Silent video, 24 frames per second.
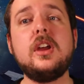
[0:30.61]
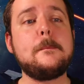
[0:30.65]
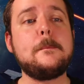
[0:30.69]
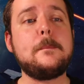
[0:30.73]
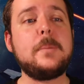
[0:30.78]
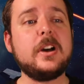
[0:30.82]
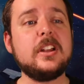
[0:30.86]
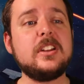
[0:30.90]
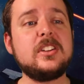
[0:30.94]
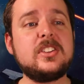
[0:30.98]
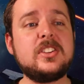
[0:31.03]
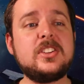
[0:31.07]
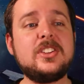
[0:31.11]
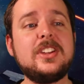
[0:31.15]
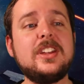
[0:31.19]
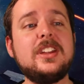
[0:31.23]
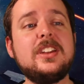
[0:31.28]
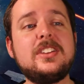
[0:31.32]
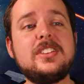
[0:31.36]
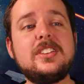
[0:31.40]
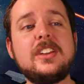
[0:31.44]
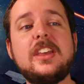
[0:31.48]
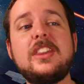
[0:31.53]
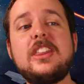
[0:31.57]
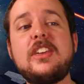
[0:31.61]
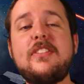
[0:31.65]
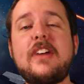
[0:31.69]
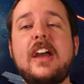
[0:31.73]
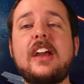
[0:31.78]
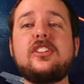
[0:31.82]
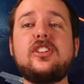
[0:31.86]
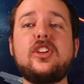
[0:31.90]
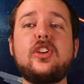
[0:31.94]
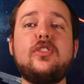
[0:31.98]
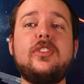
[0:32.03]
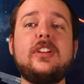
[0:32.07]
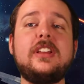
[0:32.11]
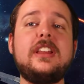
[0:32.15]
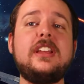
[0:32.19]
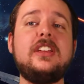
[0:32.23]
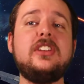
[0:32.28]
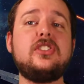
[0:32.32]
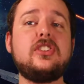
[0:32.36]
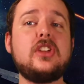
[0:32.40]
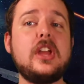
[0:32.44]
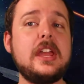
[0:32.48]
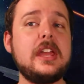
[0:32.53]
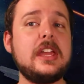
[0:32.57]
but since then they've actually
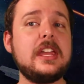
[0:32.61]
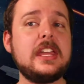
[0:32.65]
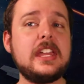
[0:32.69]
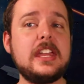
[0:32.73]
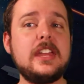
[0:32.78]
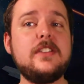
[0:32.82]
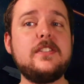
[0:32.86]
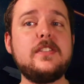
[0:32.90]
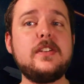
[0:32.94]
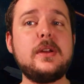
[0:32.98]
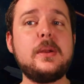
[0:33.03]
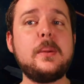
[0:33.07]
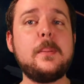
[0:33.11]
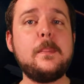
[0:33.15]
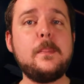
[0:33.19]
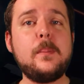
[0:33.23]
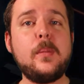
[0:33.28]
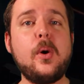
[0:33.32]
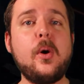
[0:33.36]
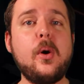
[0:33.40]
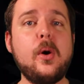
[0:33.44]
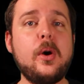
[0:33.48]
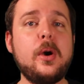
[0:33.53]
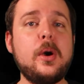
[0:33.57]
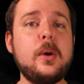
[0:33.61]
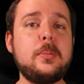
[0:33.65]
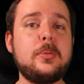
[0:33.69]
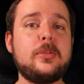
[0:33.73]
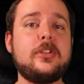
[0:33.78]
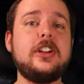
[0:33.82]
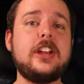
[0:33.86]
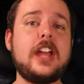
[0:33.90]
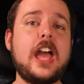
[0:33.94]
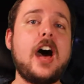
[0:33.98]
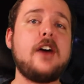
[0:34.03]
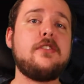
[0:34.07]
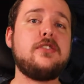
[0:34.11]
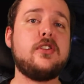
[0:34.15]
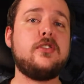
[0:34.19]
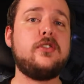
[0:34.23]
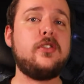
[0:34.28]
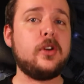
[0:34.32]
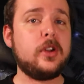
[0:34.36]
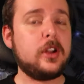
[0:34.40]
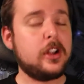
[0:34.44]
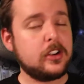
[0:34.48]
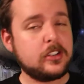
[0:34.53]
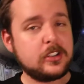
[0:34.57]
released even more pre-alpha
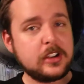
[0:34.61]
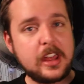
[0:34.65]
footage,